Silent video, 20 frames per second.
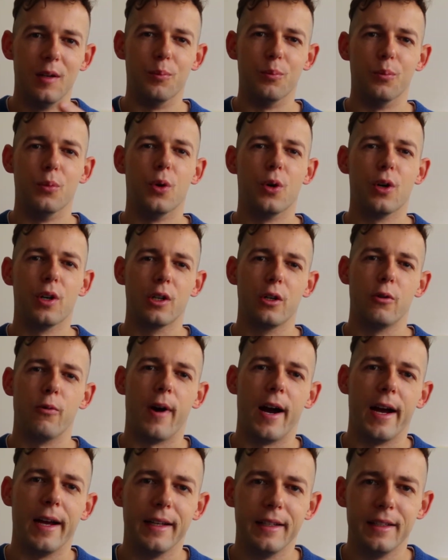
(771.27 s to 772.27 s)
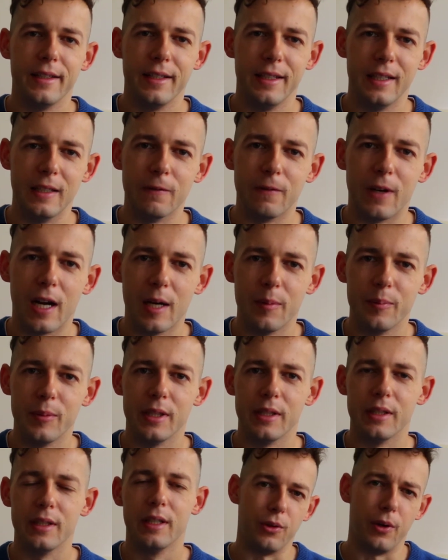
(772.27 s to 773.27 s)
more quiet
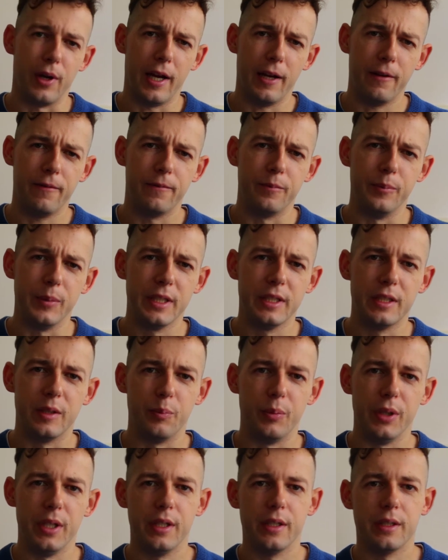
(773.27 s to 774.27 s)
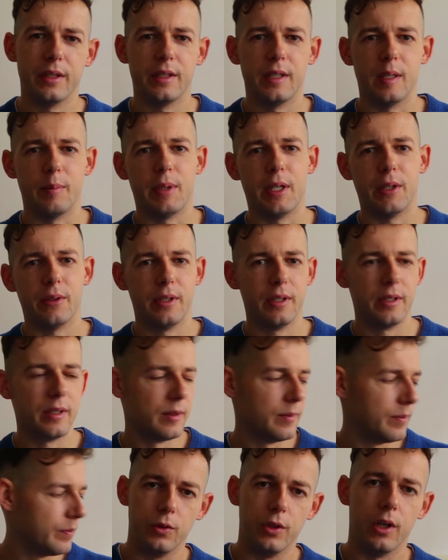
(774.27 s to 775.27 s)
environment. So I have mixed opinions about
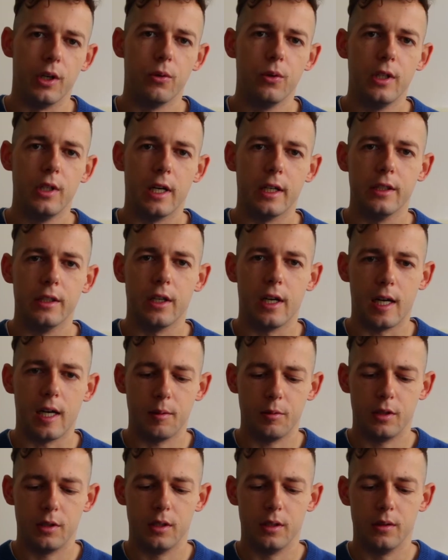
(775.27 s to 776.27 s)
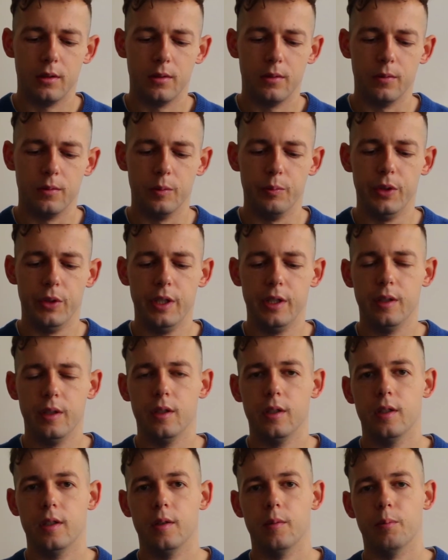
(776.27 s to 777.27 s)
it. So the only other option would
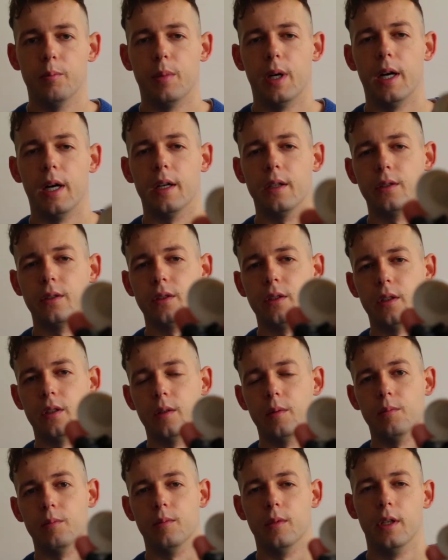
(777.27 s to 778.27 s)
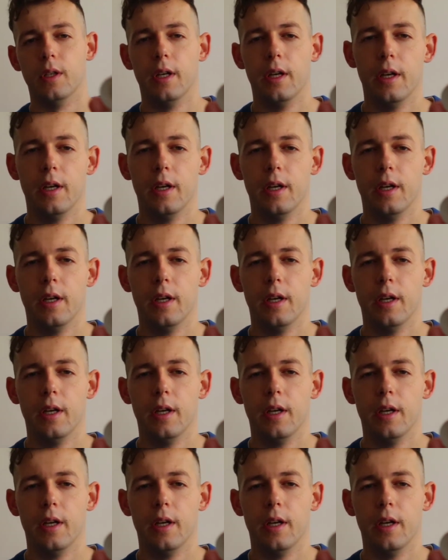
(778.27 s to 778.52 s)
be buying some